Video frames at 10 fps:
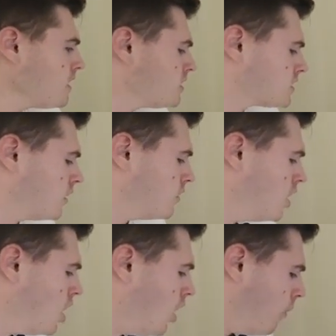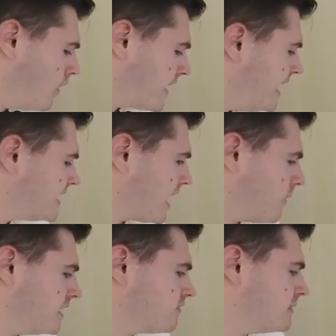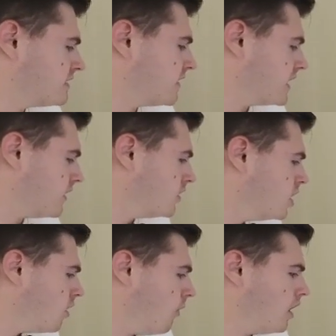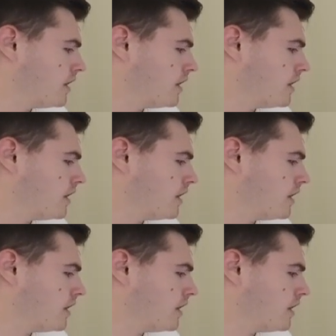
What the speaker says: So what are the key takeaways from this video? What are